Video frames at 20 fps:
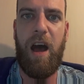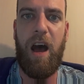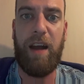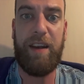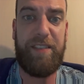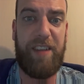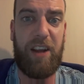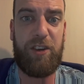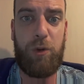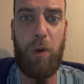
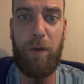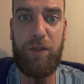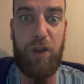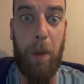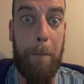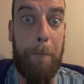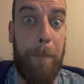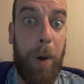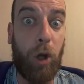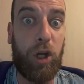Decided to go over
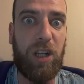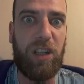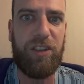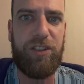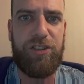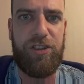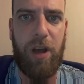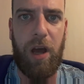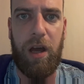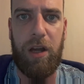to
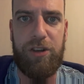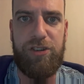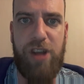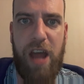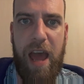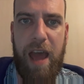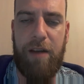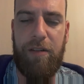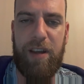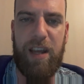Bucklechurch
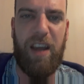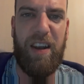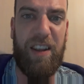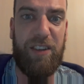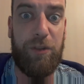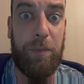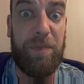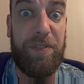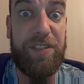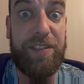area,
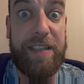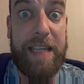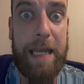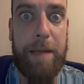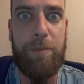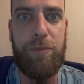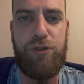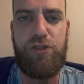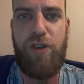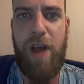there's some
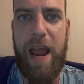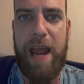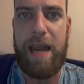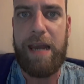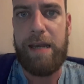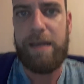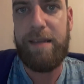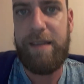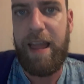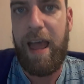steam
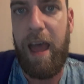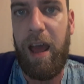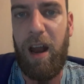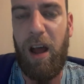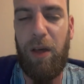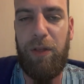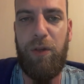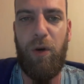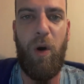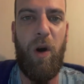trains there, and
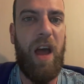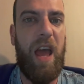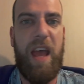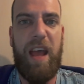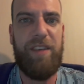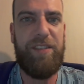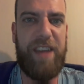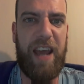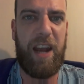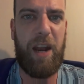I thought,
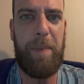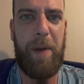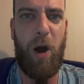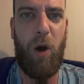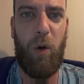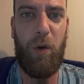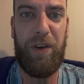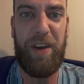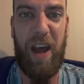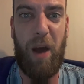he's getting a bit
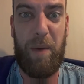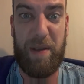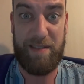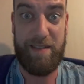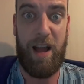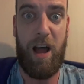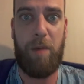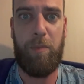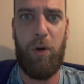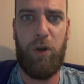older now, he's
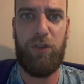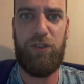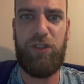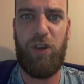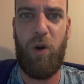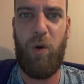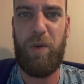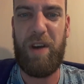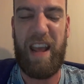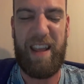9 months
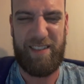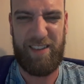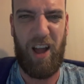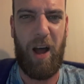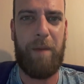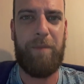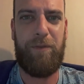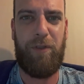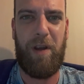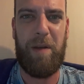old, it's
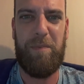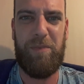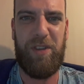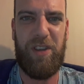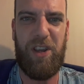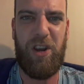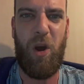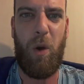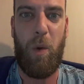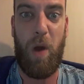time for him
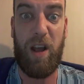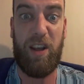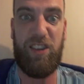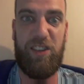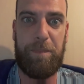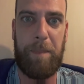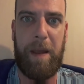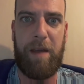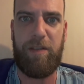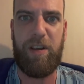to, you know,
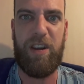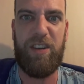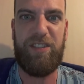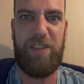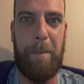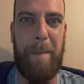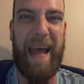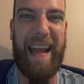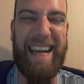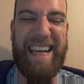experience
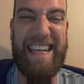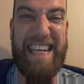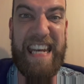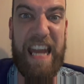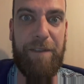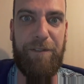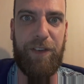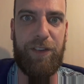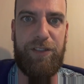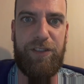the
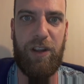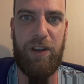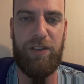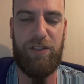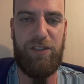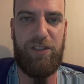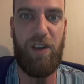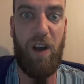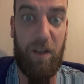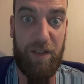
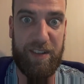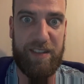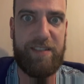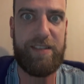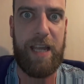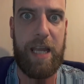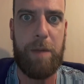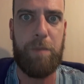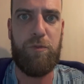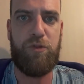magnificence of a
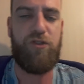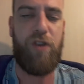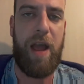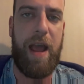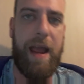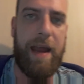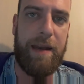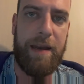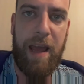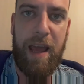steam
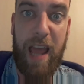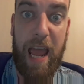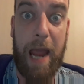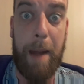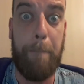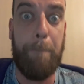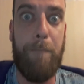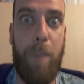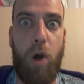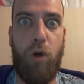train
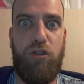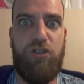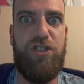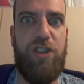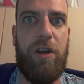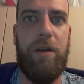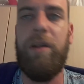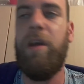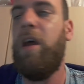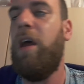in
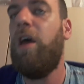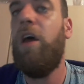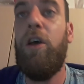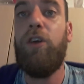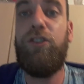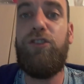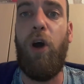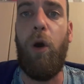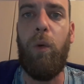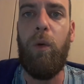motion.
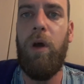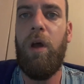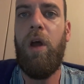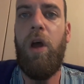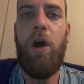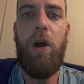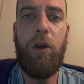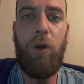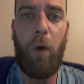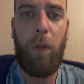So,
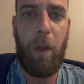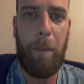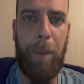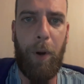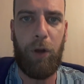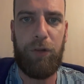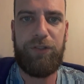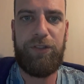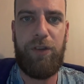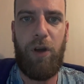caught the
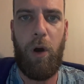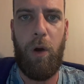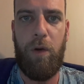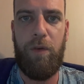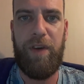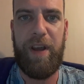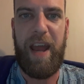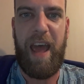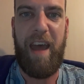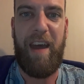bus
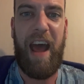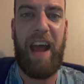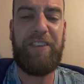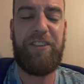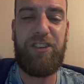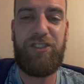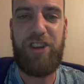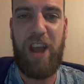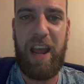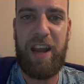over there. I had
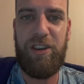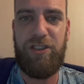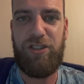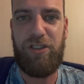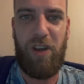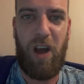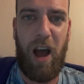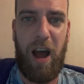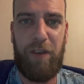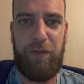to
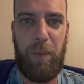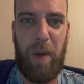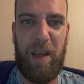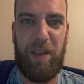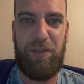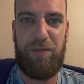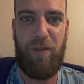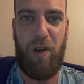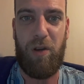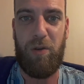change
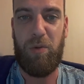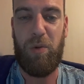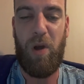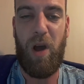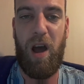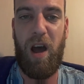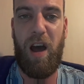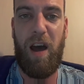halfway through.